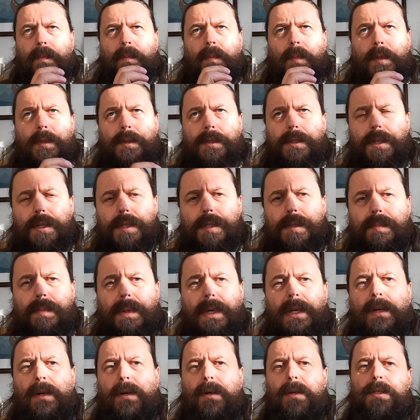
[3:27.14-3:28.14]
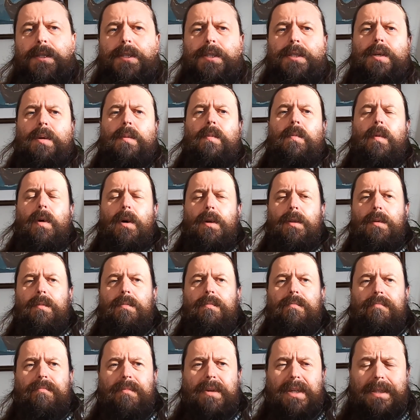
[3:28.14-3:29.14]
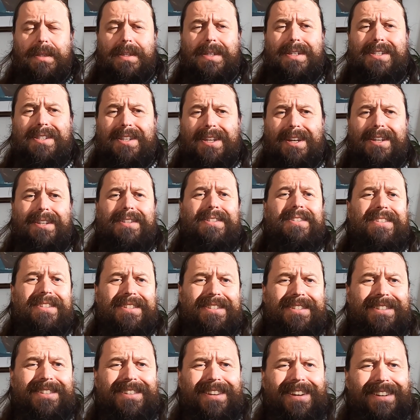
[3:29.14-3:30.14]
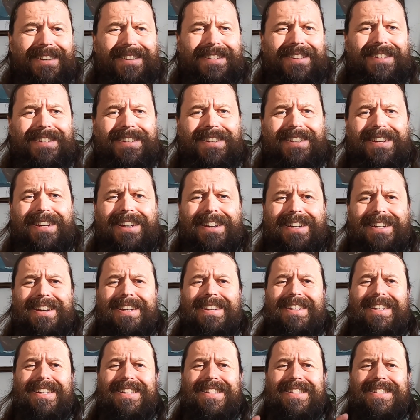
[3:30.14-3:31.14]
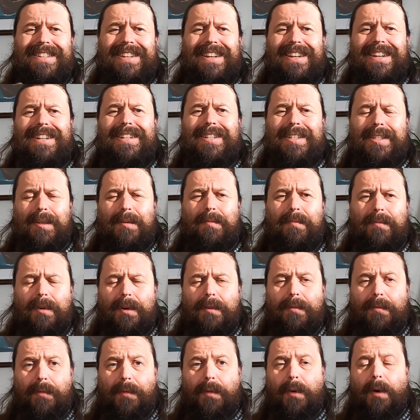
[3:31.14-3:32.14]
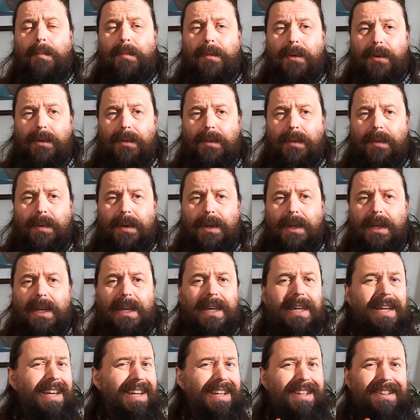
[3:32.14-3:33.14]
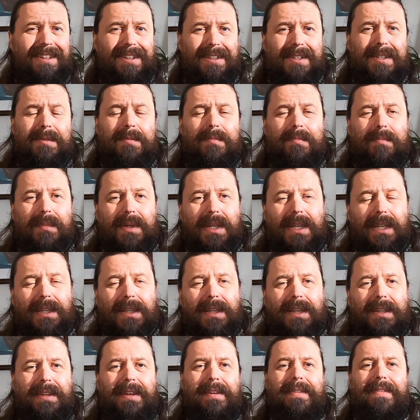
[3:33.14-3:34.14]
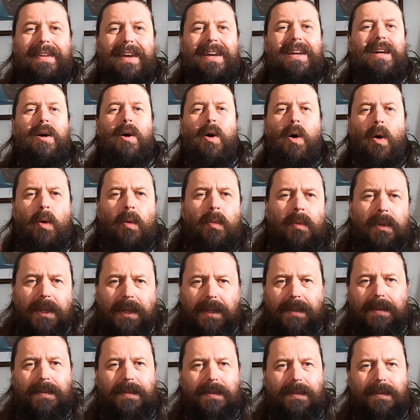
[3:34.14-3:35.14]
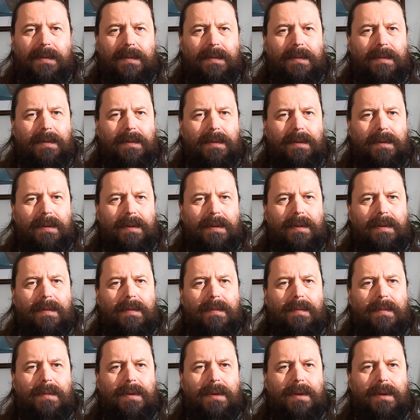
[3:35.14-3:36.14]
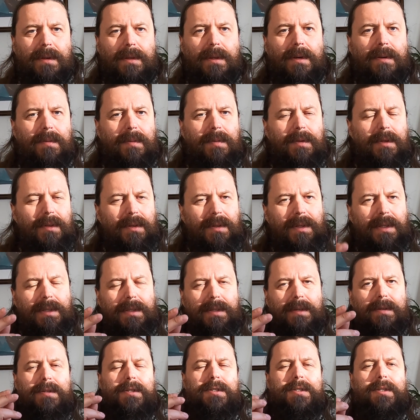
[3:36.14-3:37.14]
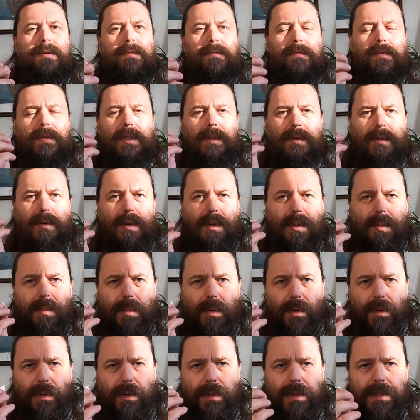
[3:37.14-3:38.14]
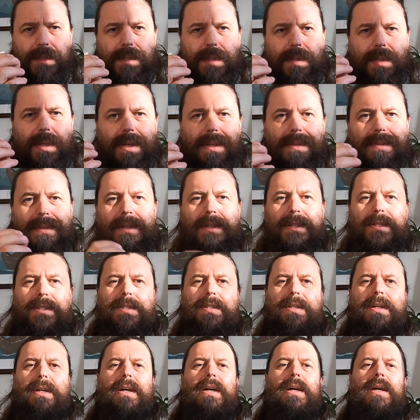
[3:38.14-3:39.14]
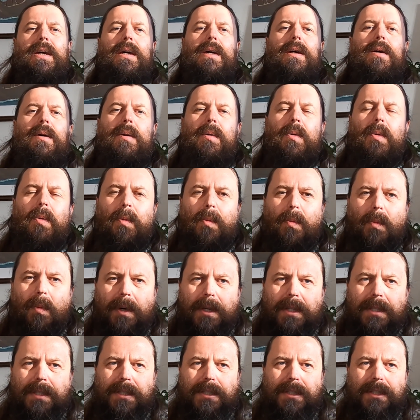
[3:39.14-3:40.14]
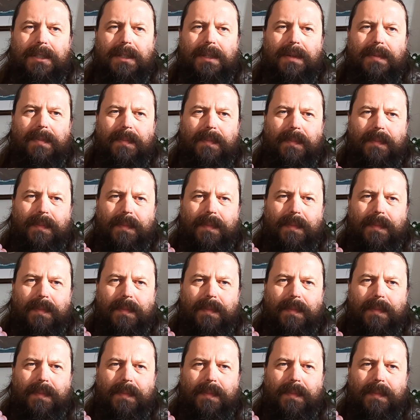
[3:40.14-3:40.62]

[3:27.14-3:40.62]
But just because someone, in this case the state, can take something from you, it doesn't mean that they own it. You know, there is something called morals and ethics, which